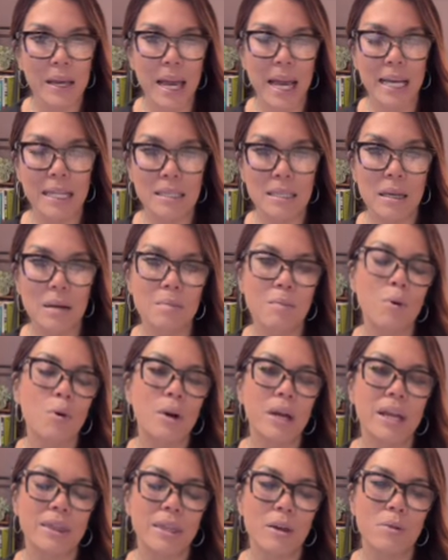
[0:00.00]
at some
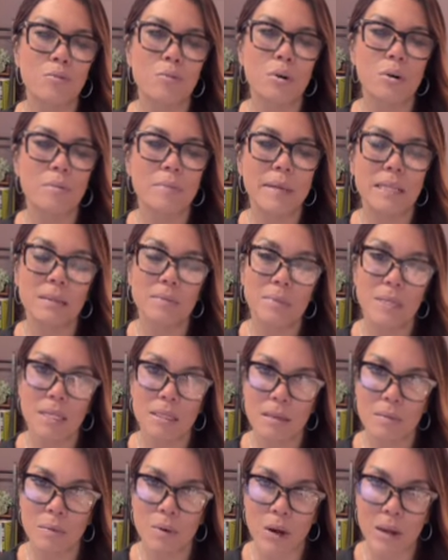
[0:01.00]
point there will be some
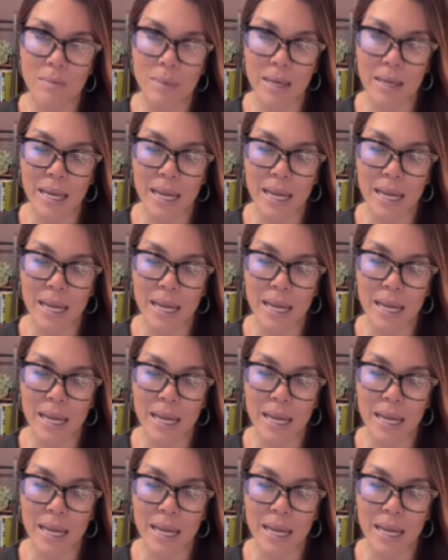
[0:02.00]
disappointment,